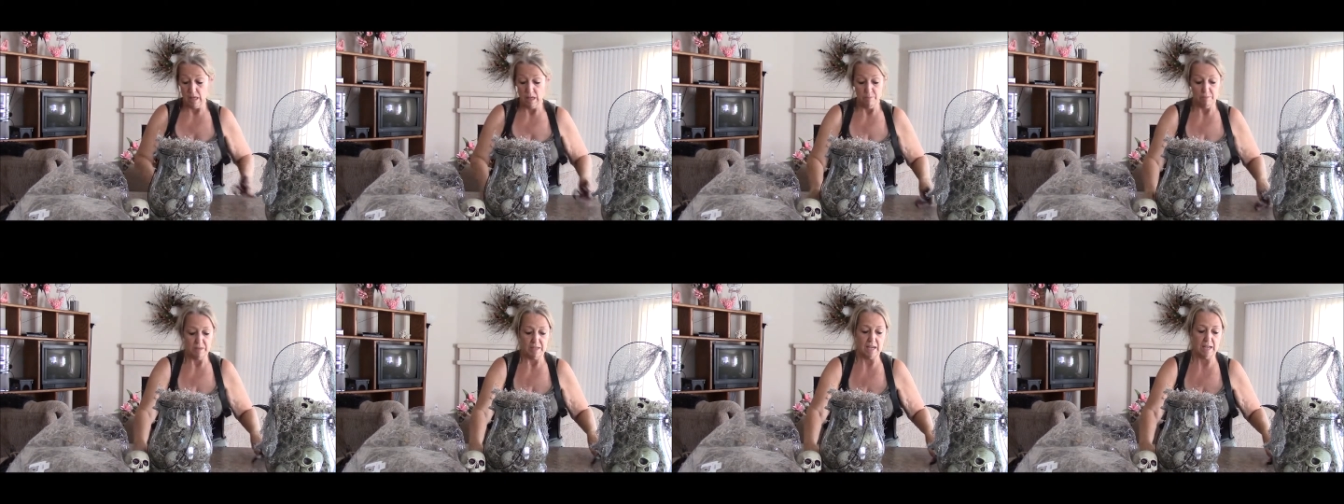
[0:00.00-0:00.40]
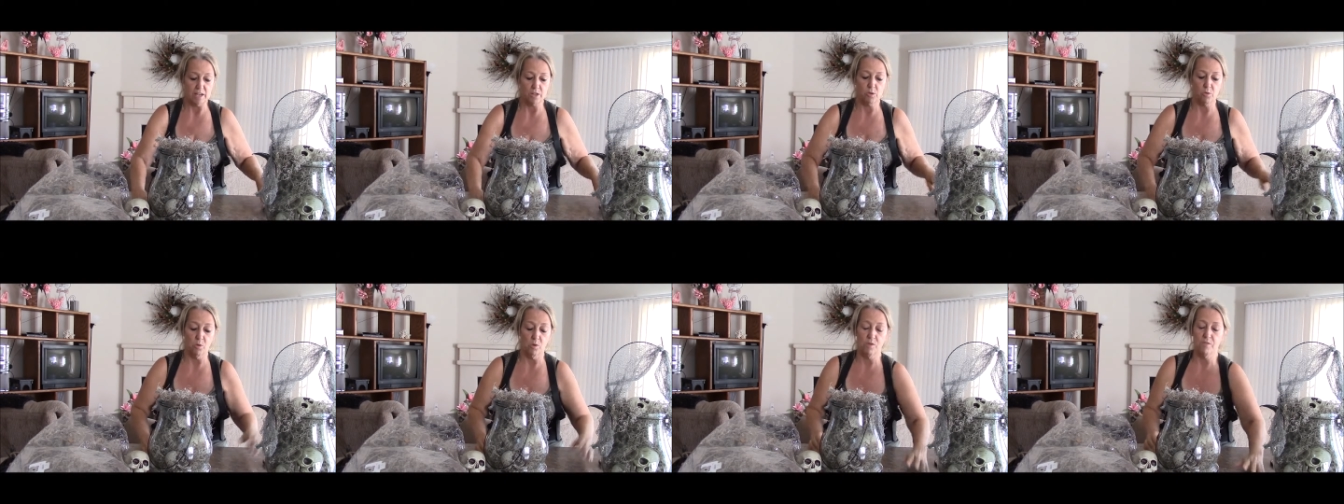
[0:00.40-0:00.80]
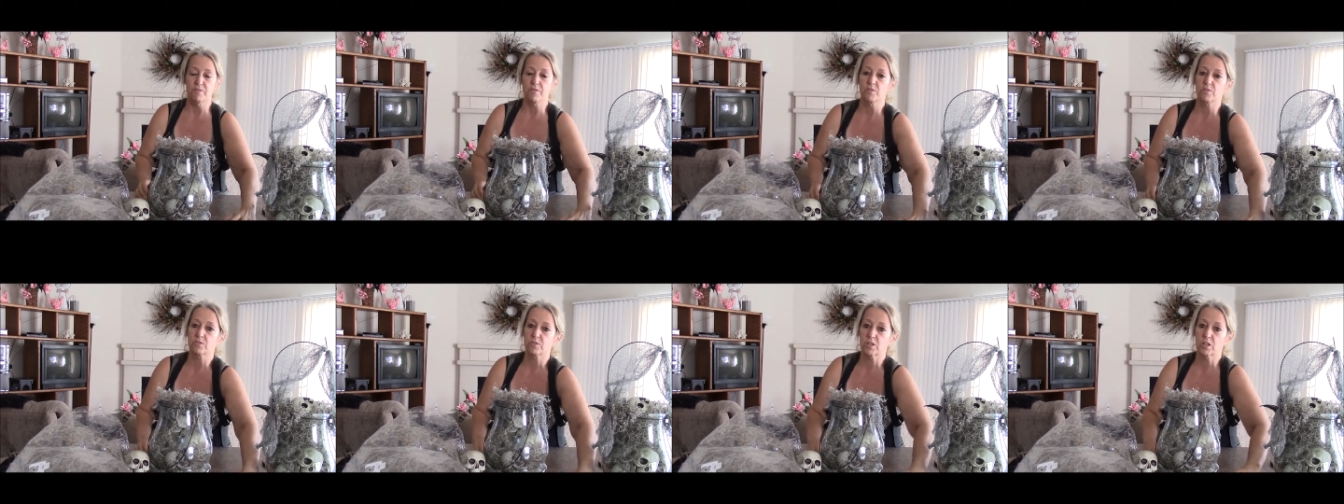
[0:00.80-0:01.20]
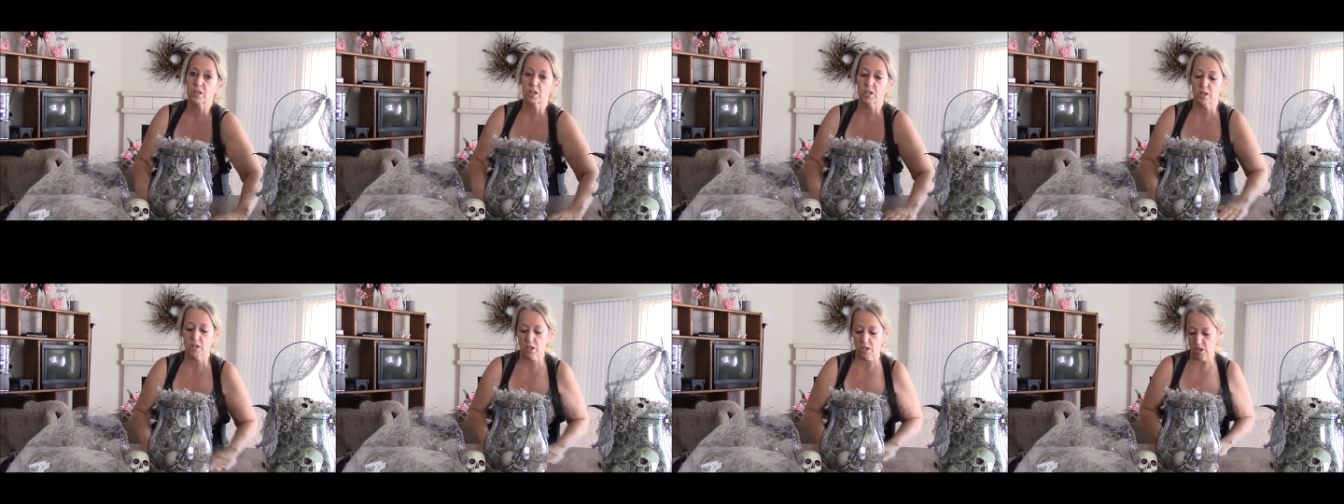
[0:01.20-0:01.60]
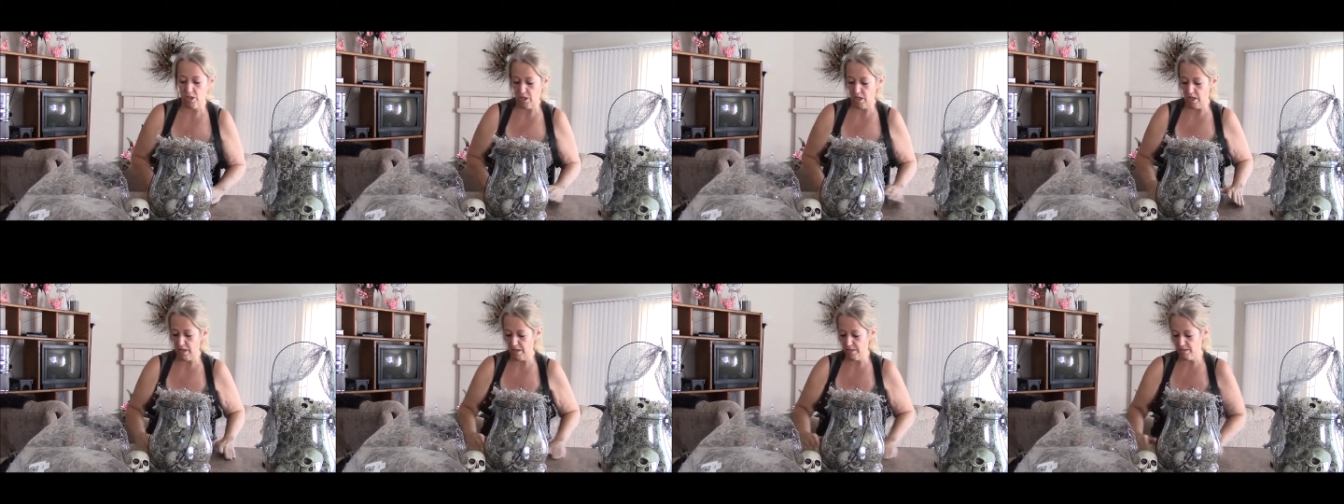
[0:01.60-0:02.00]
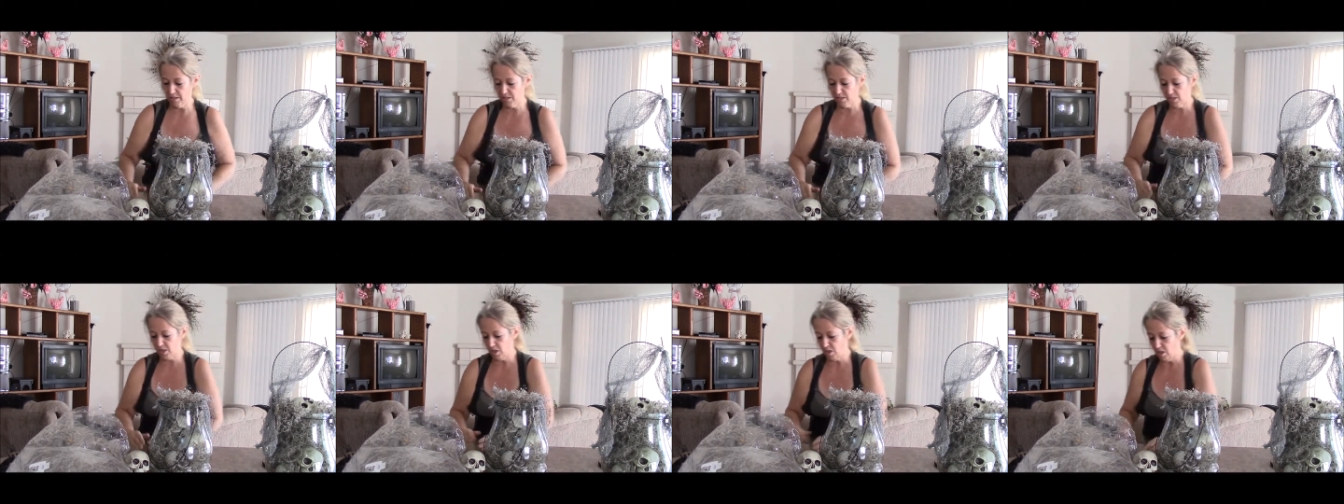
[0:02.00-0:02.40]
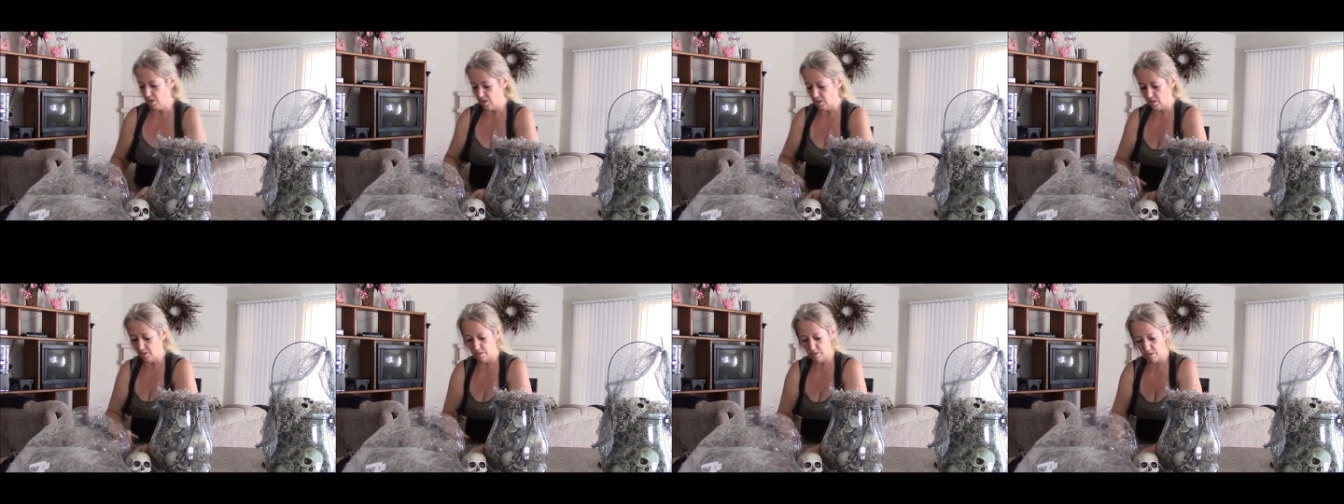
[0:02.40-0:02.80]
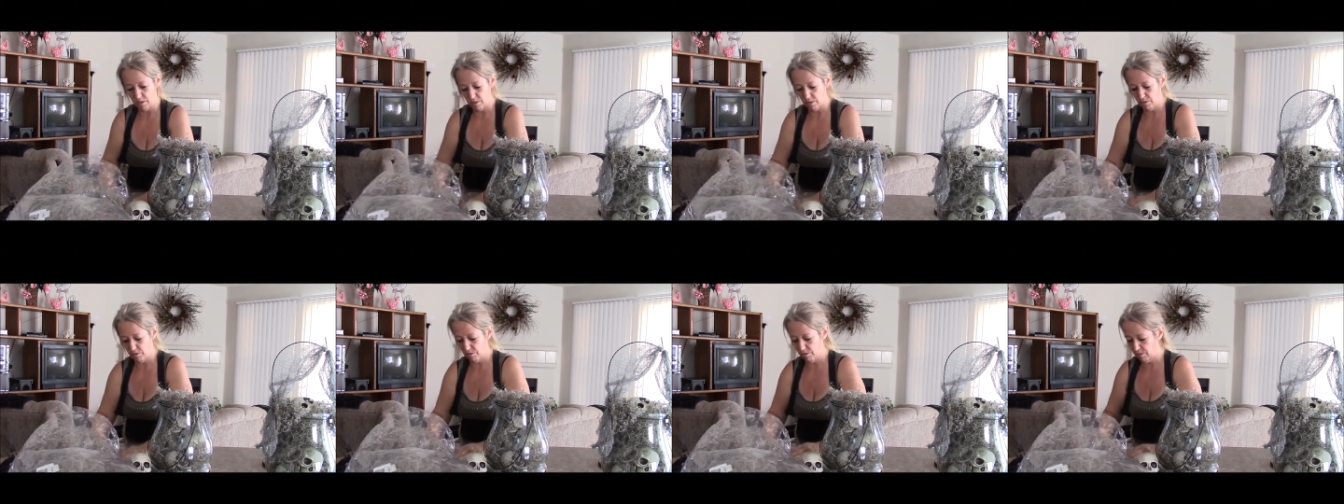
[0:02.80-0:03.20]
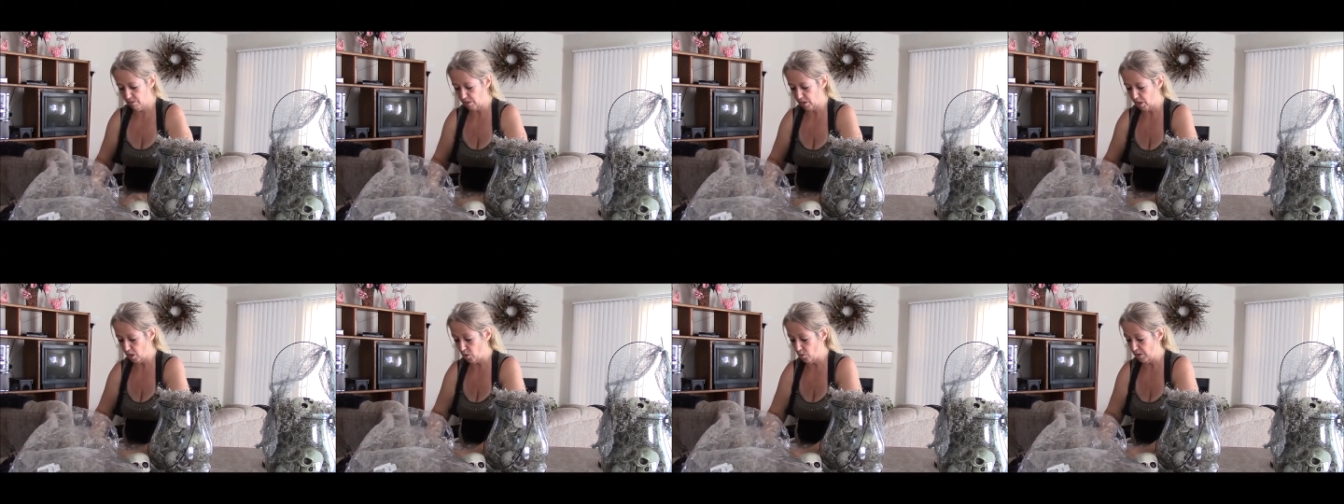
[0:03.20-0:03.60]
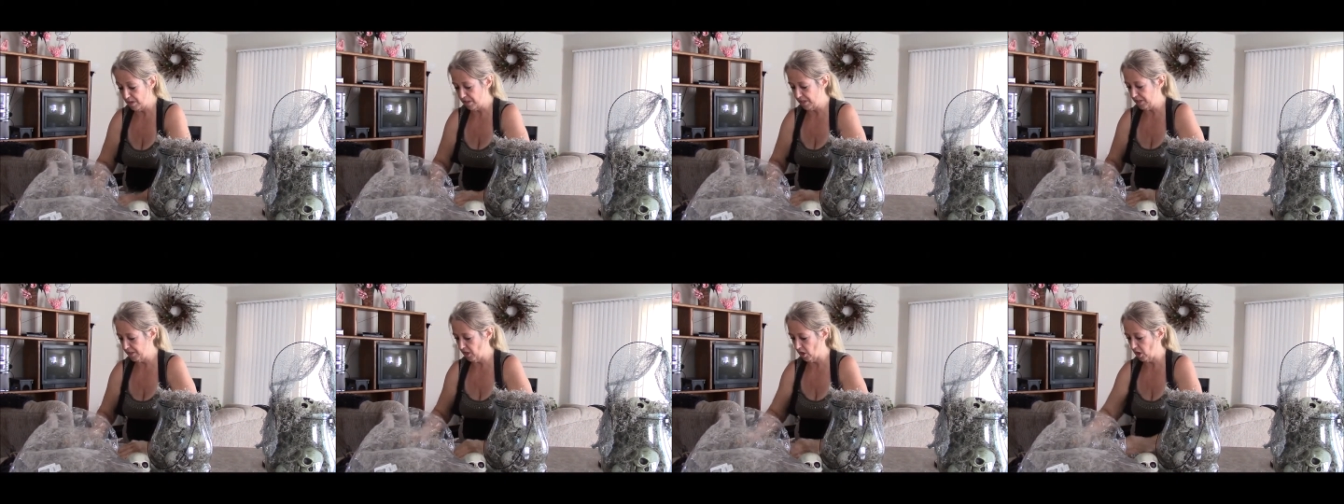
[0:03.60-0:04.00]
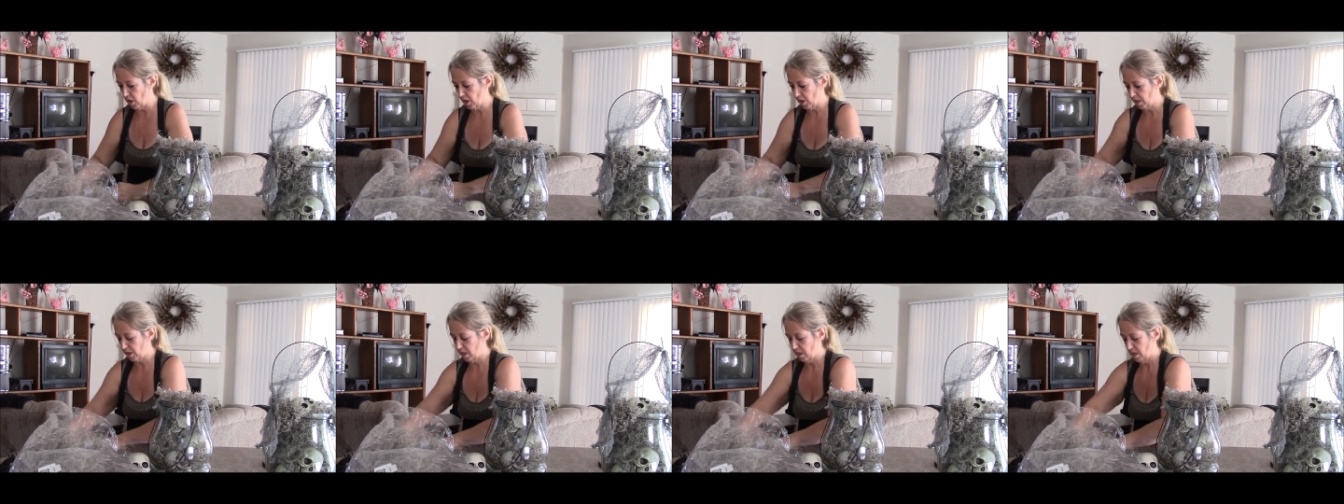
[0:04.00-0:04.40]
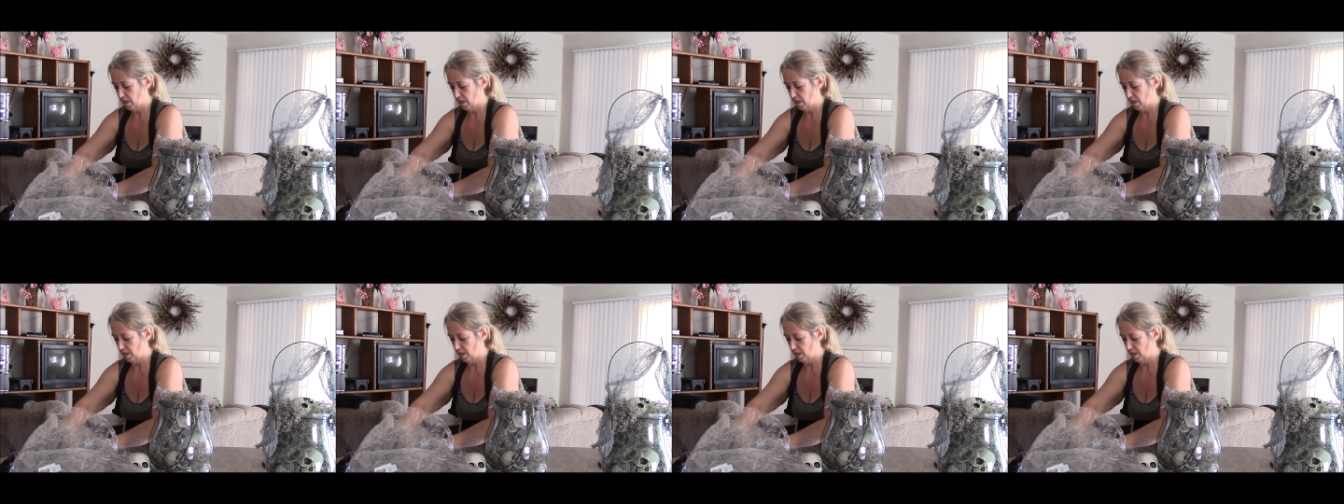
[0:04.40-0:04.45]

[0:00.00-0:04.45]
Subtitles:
Kind of cool if those skull glowed in the dark.